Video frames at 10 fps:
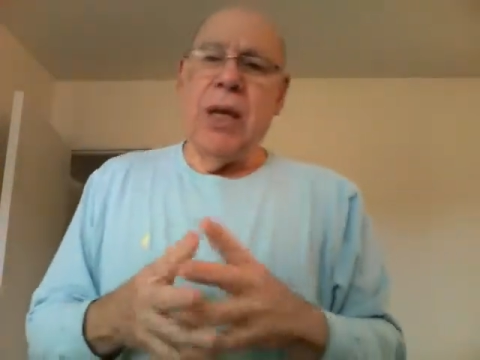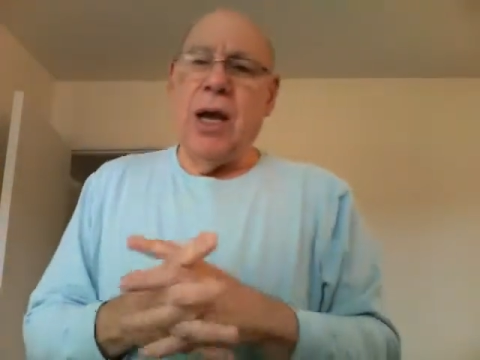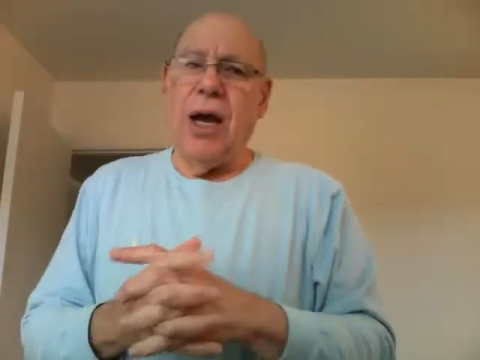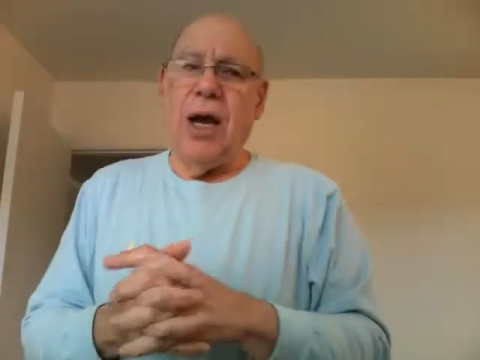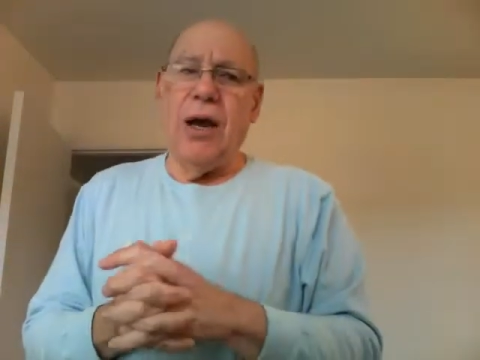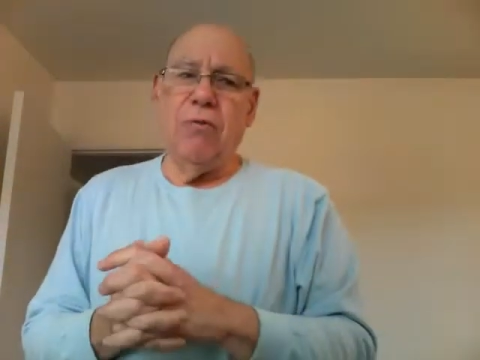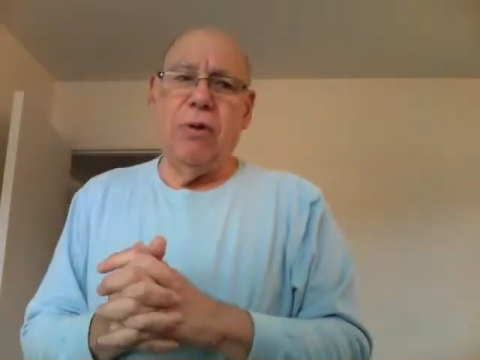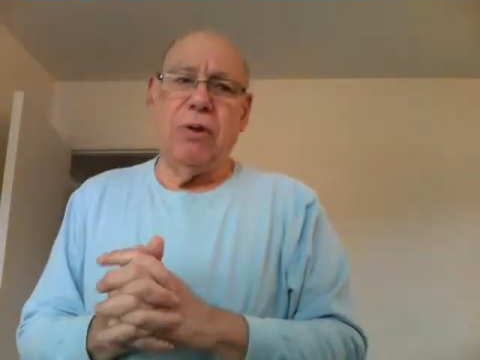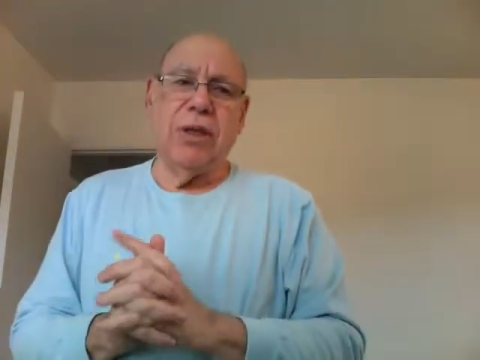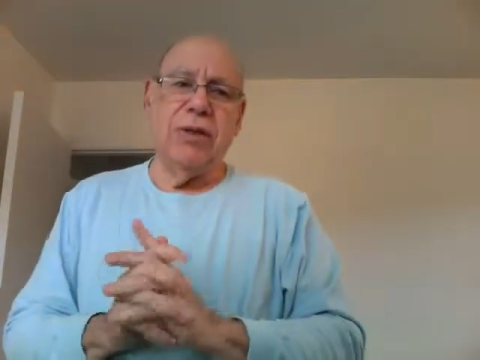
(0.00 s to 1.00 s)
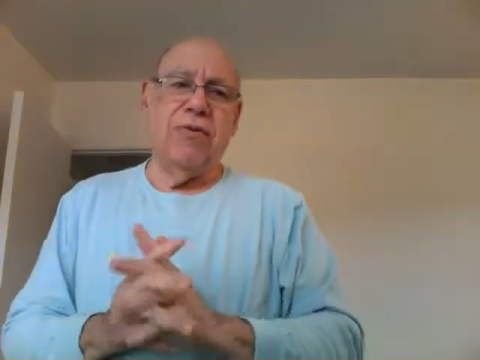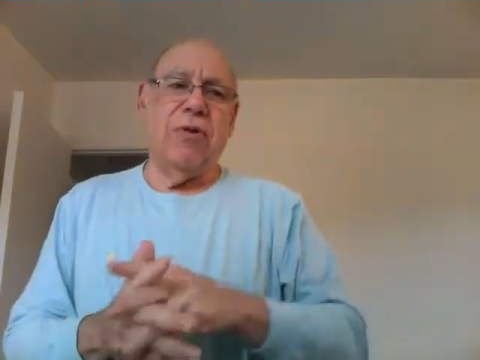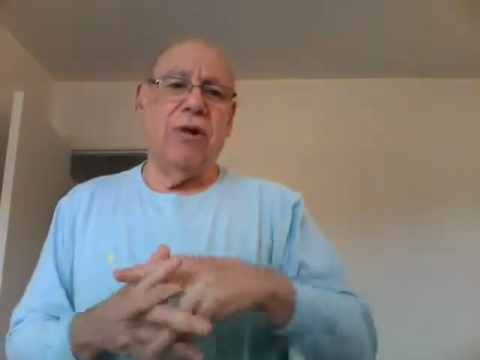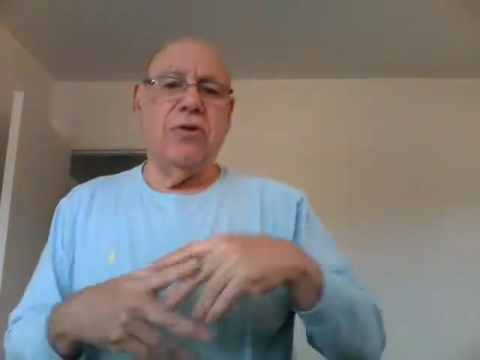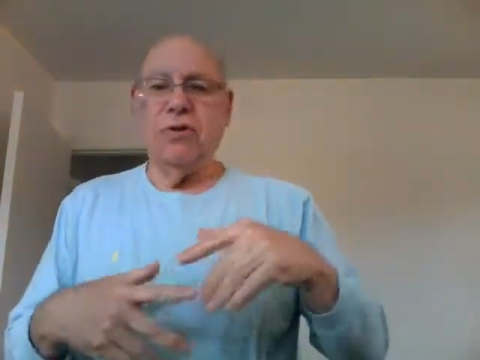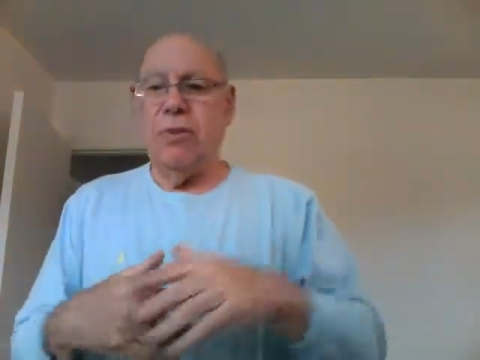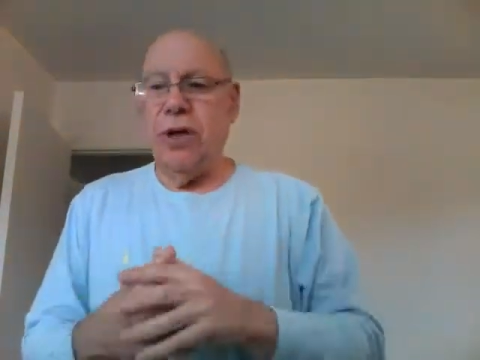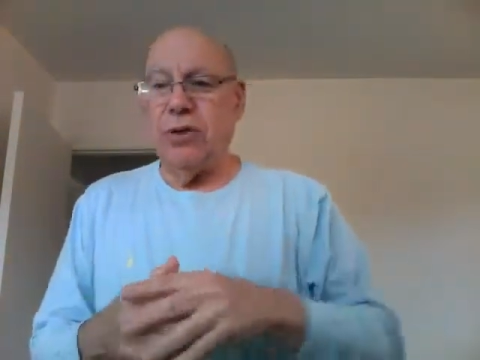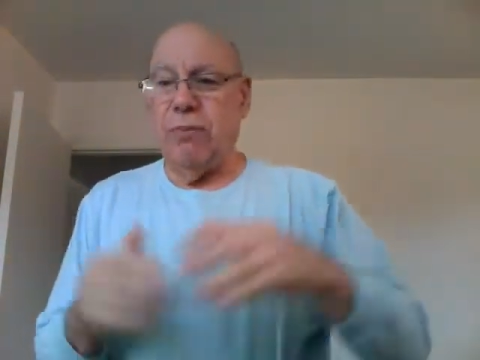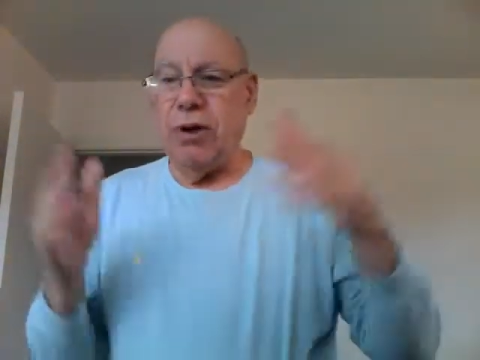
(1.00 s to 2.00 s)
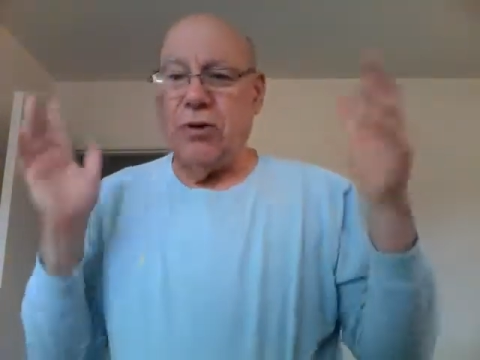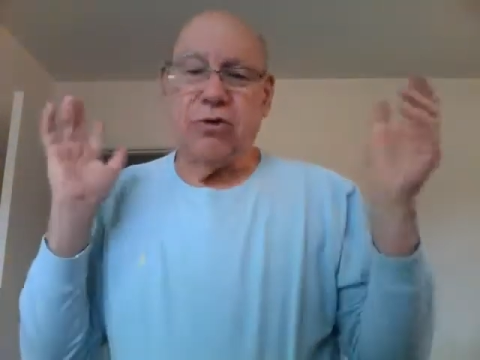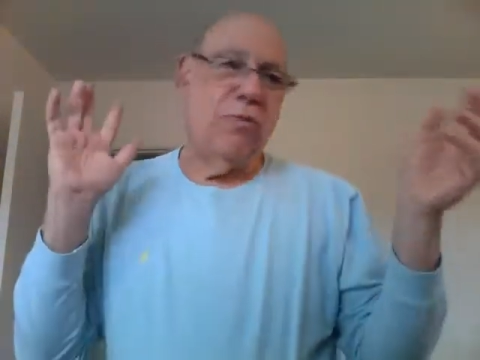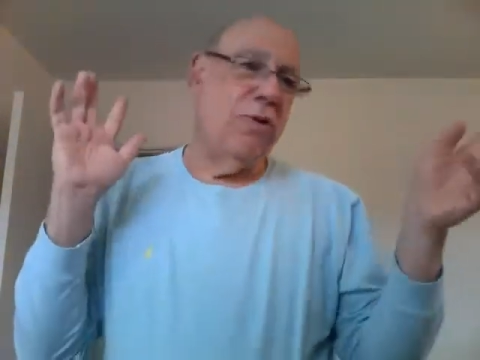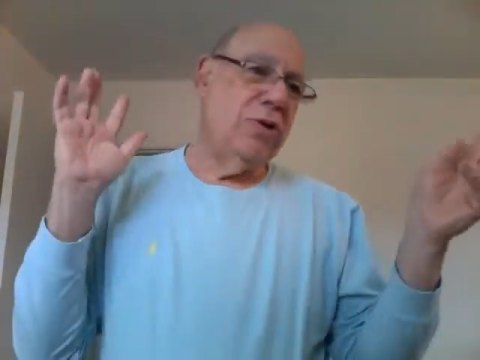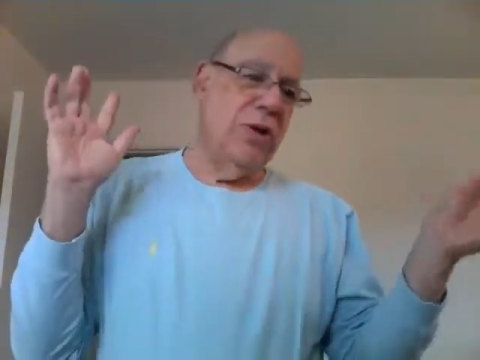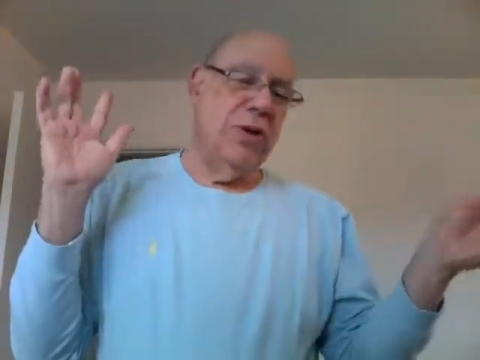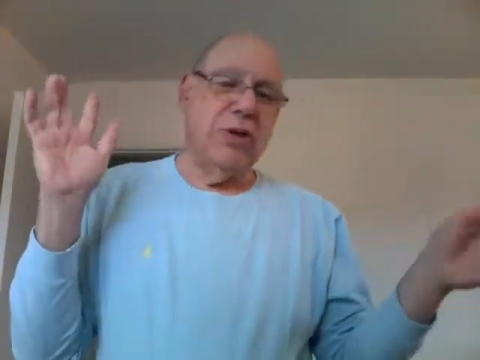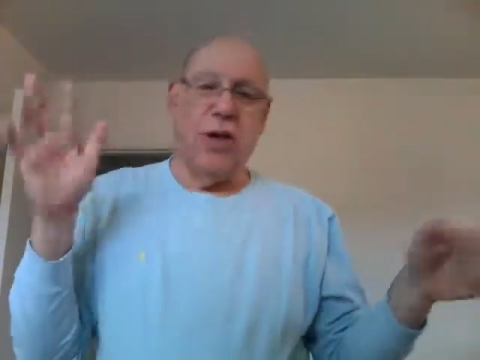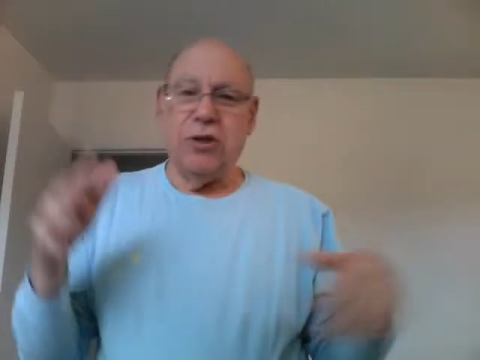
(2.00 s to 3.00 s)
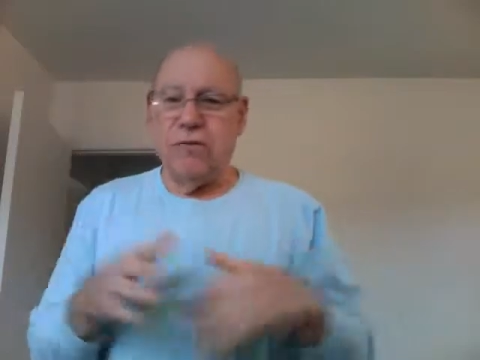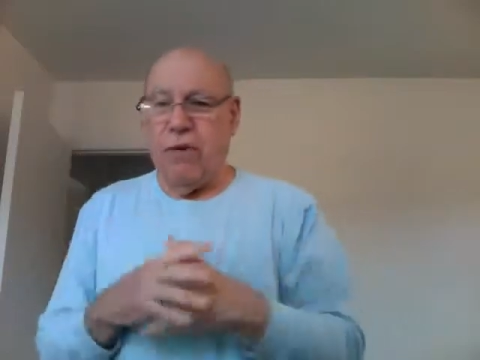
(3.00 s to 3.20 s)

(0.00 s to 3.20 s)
And we identify those monies, I'm going to assume was in this case